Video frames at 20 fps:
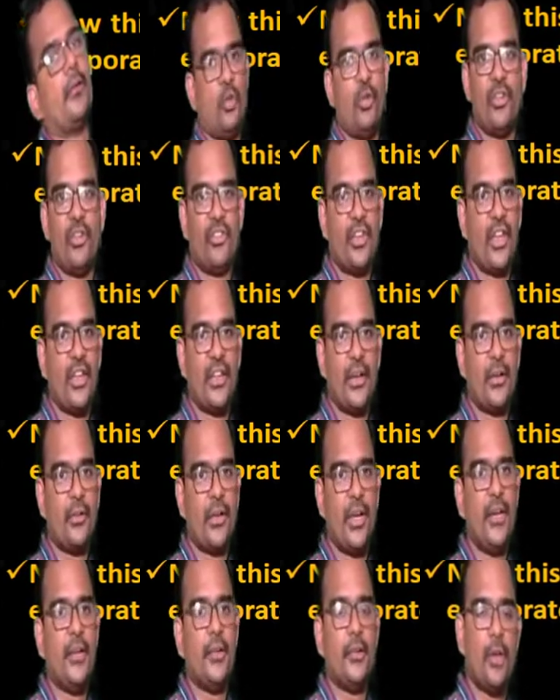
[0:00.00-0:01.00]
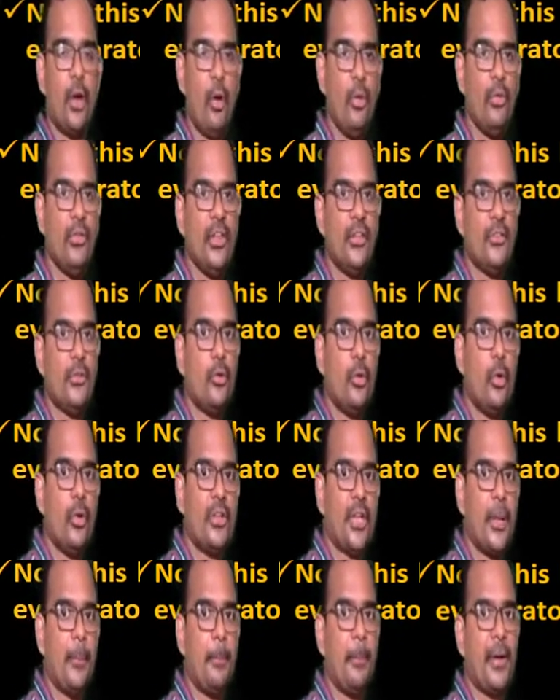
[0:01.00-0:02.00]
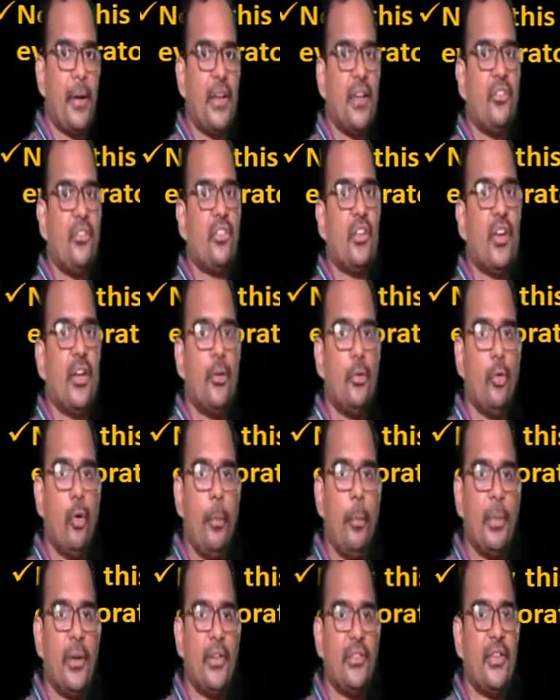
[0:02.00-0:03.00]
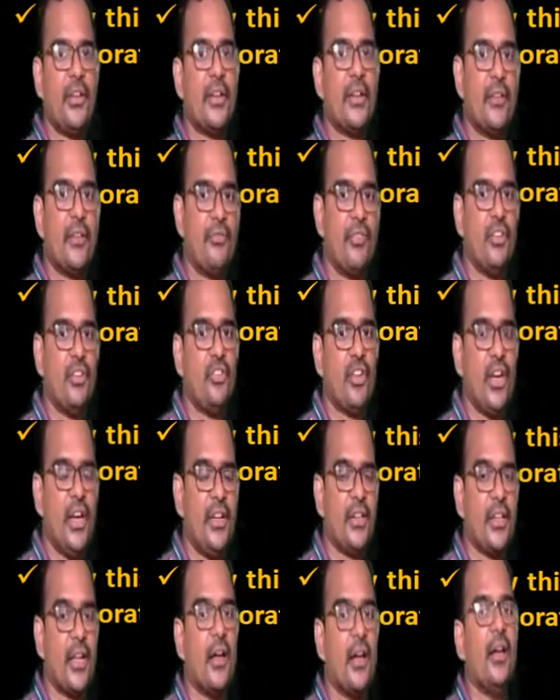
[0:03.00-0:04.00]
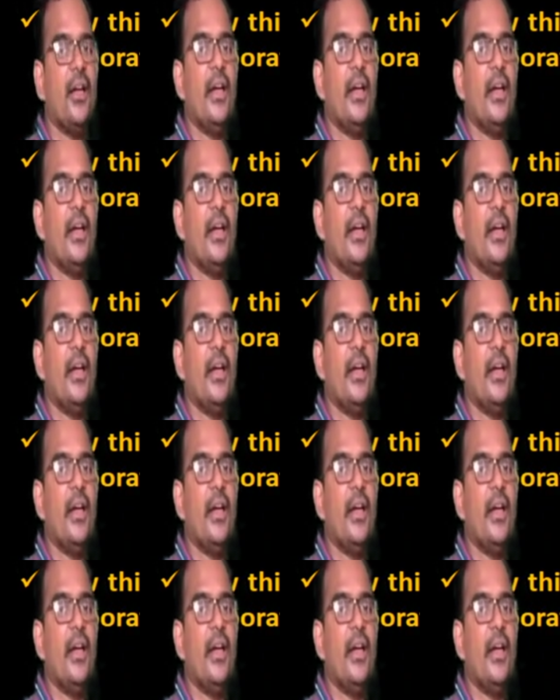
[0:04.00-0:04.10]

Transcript: You understand that, right? Now this low temperature and low pressure refrigerant